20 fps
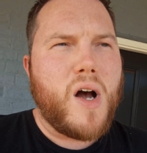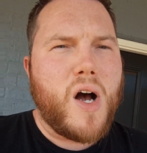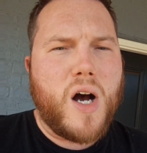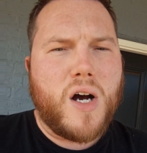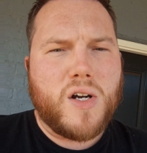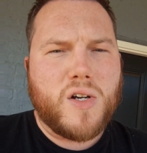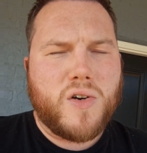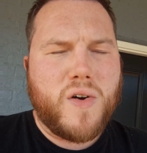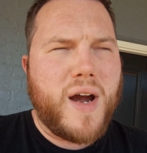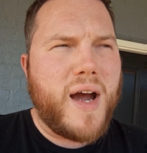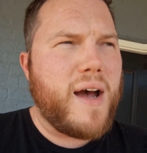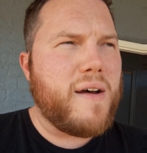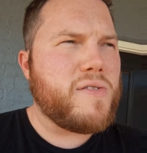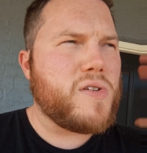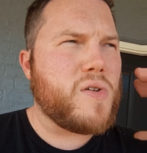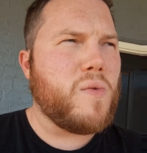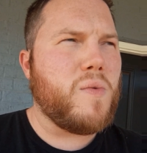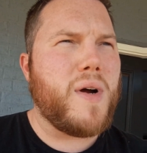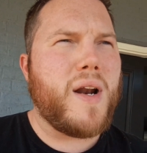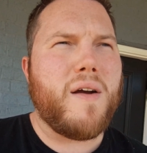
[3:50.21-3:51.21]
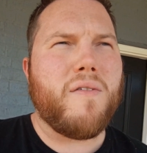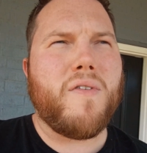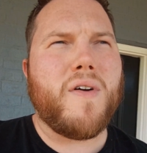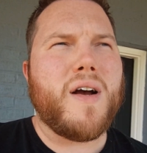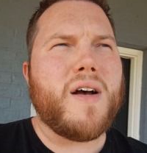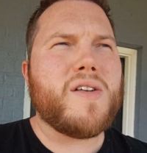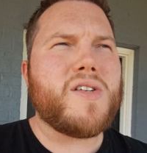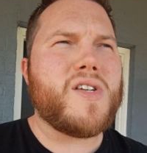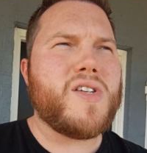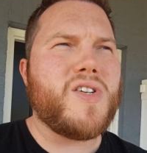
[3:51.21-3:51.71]
autographs or whatever
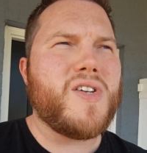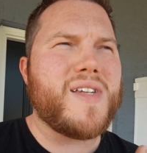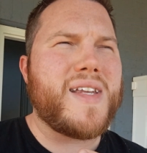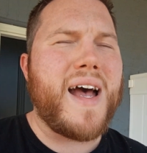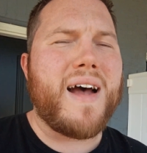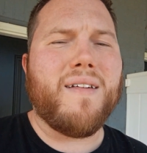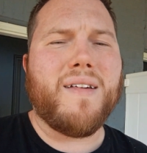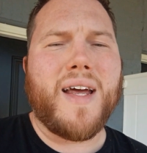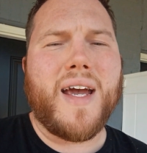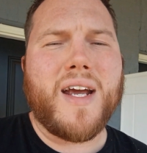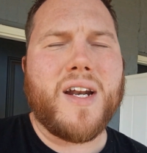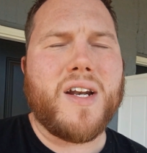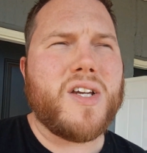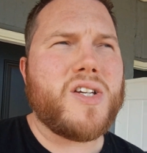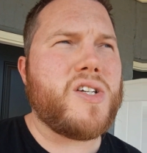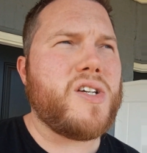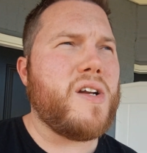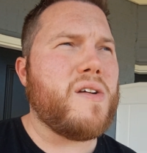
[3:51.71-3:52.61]
else is just outlandish.